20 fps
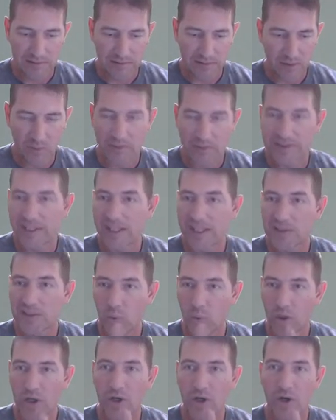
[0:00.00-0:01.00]
Only takes
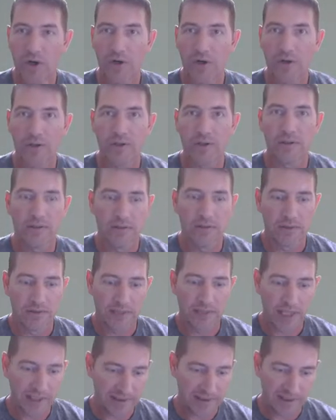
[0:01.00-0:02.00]
one card.
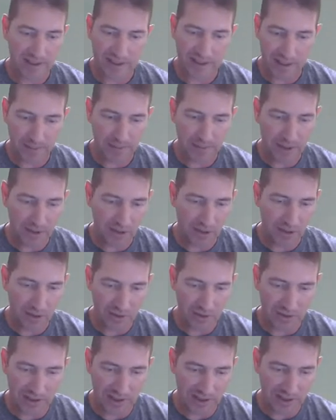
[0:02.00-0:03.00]
That's the thing about
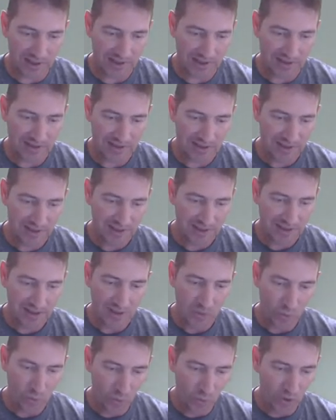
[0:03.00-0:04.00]
cards, guys.
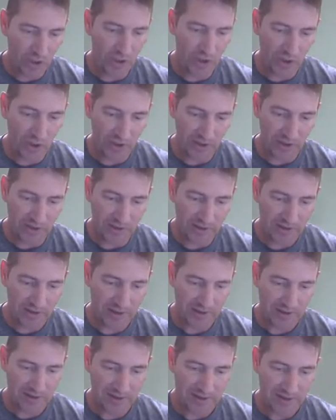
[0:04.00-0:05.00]
One card.
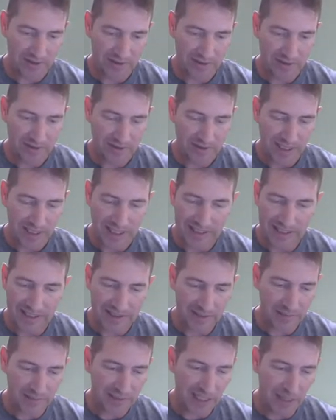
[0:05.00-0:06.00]
I did
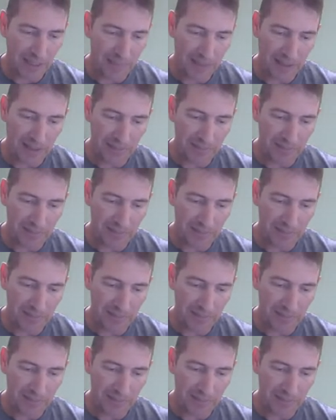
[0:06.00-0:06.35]
some top hobby